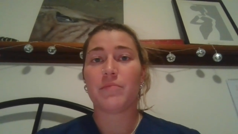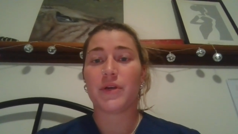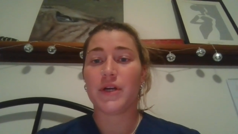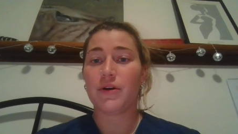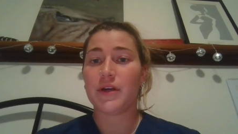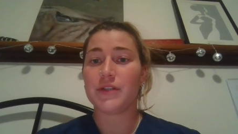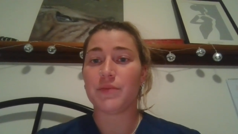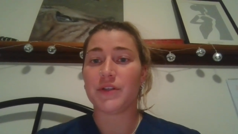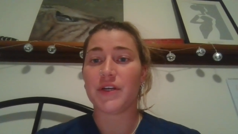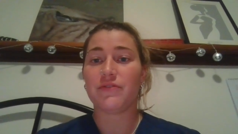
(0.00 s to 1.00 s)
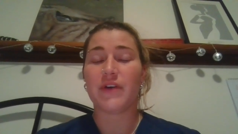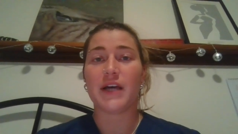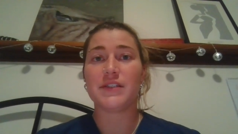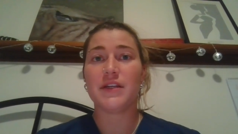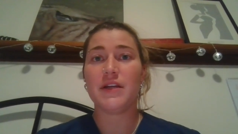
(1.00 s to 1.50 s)
Burnout is
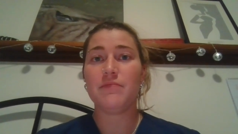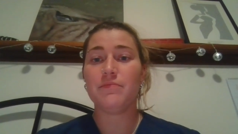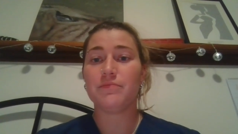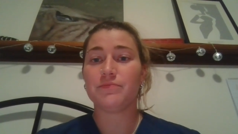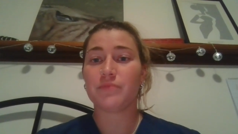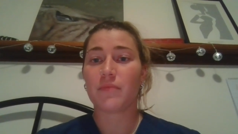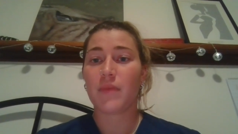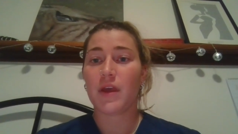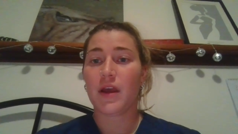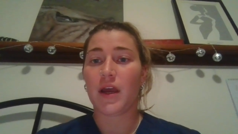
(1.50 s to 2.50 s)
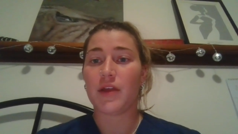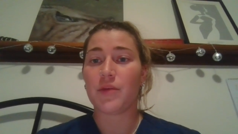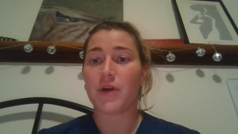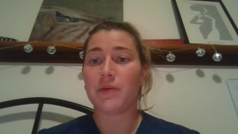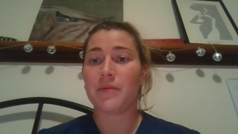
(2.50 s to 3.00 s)
multifaceted, and the
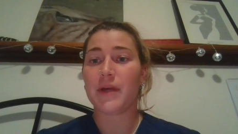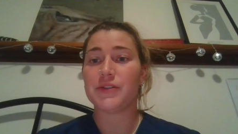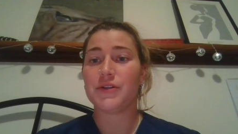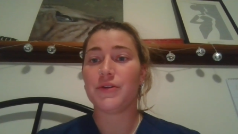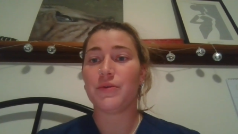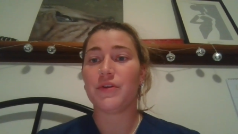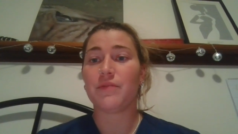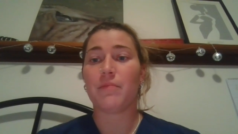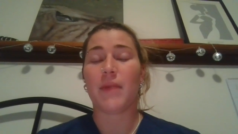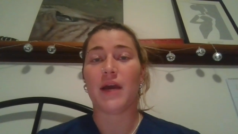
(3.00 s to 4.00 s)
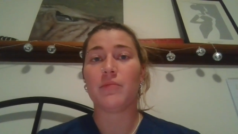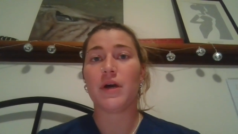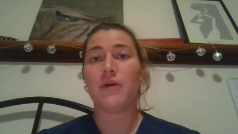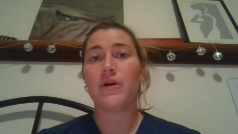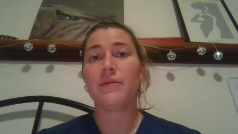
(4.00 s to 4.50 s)
problem has to do with
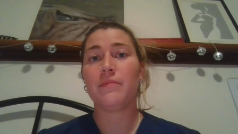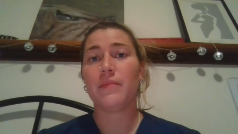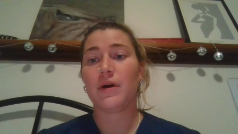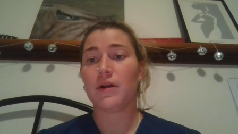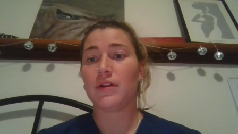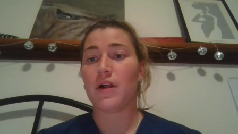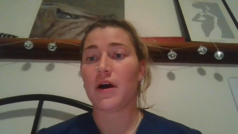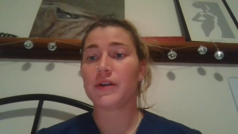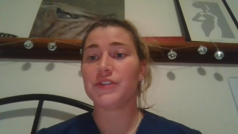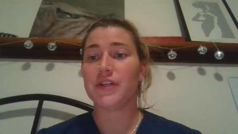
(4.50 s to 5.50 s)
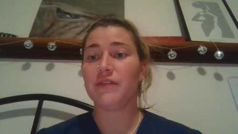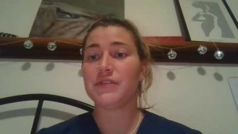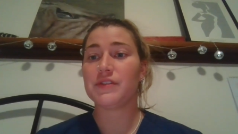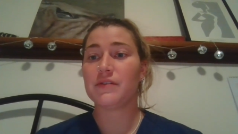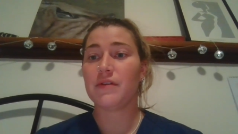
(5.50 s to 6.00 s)
manpower, long
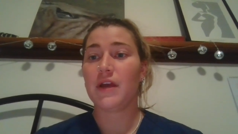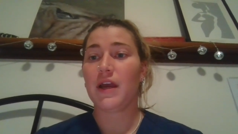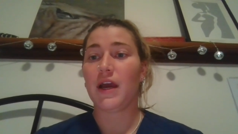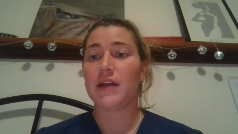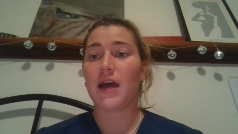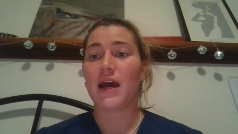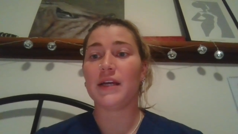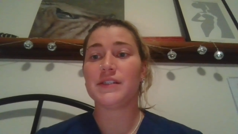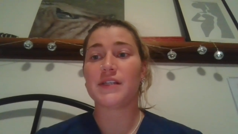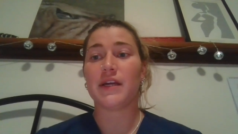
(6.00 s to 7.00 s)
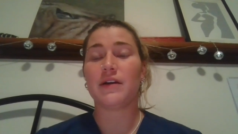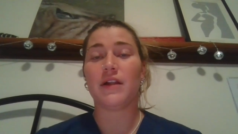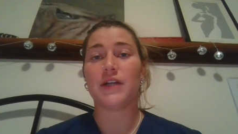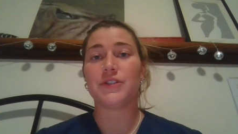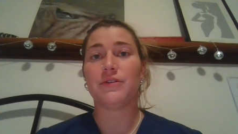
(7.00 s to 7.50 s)
shifts, and high
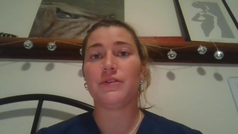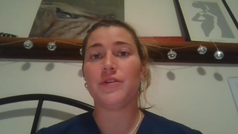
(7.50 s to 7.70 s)
psychological